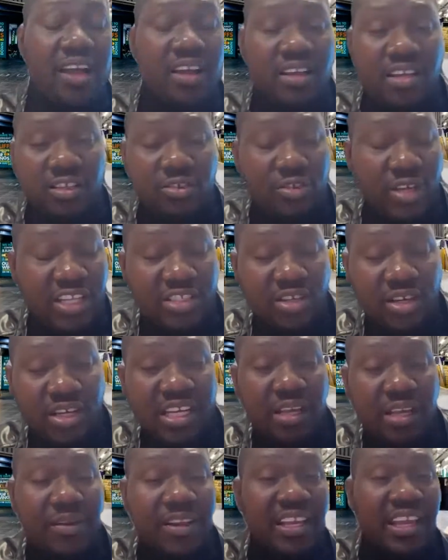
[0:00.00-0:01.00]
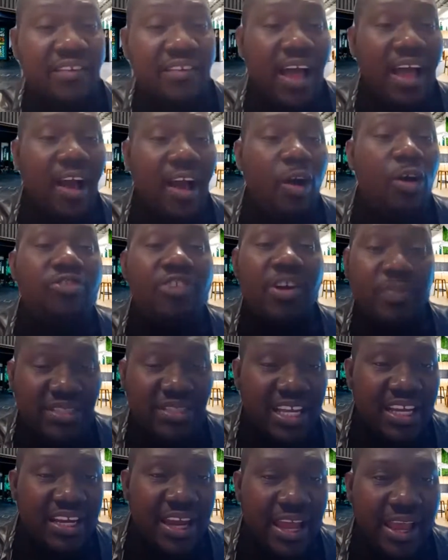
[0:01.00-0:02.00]

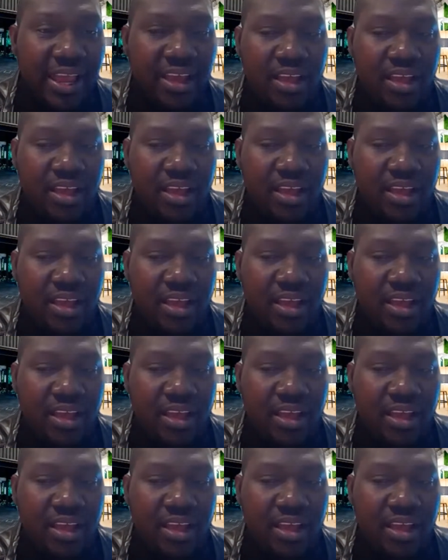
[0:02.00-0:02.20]
100% there.